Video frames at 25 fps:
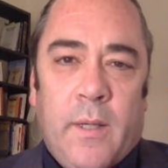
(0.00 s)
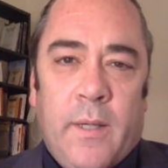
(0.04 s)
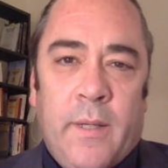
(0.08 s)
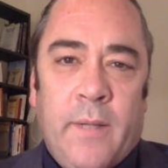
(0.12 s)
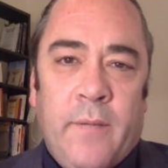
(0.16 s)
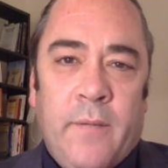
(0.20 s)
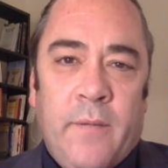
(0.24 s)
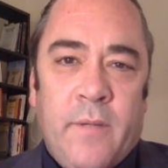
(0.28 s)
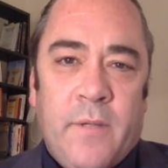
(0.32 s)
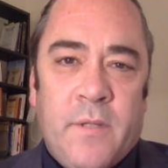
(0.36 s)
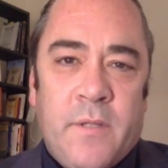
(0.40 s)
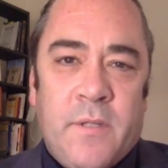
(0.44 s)

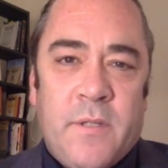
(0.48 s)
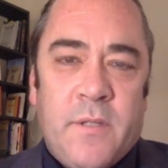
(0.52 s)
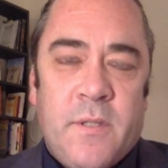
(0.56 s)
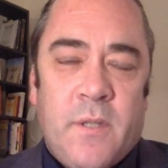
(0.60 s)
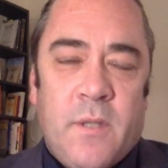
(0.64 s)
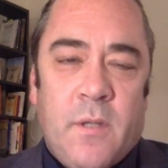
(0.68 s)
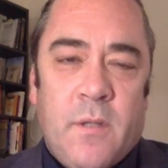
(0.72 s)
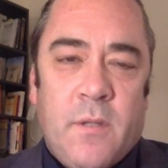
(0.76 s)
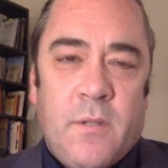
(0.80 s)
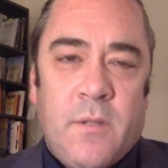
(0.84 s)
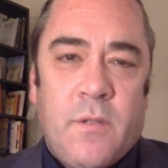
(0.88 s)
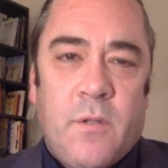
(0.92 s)
in this
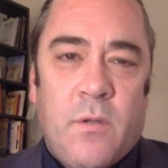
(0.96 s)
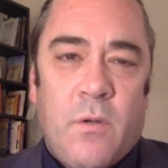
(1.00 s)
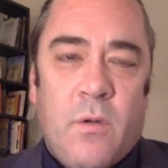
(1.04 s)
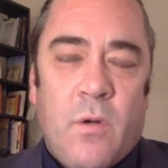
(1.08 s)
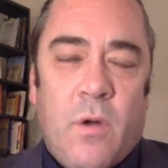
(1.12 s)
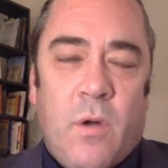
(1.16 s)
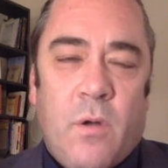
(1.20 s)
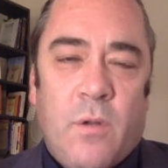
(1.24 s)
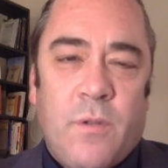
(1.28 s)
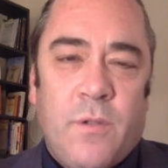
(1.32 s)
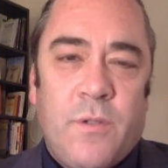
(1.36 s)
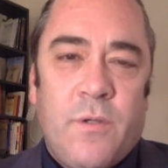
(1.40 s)

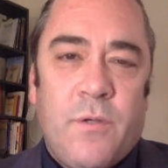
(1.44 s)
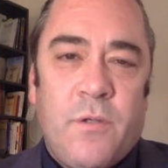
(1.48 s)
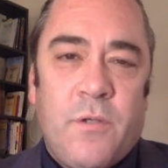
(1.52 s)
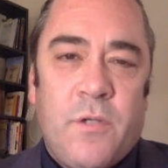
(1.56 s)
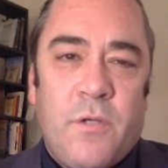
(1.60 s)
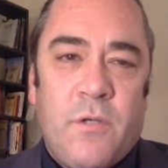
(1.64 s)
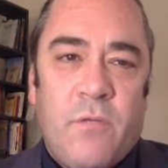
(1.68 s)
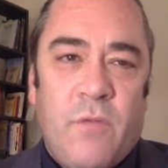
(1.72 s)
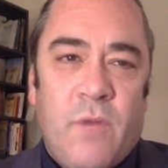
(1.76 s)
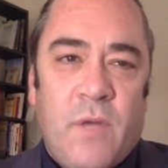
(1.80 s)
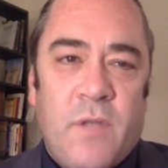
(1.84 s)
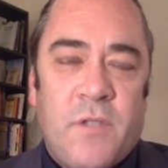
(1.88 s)
so-called
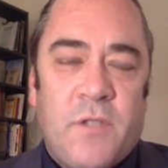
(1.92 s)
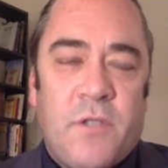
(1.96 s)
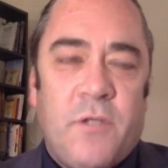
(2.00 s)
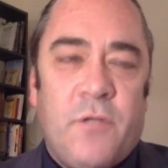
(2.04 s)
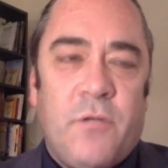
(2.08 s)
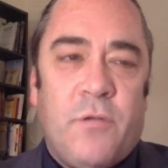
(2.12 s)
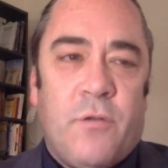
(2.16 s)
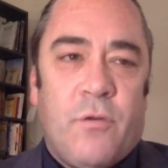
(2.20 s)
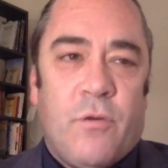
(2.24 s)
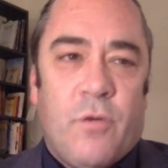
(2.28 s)
search and rescue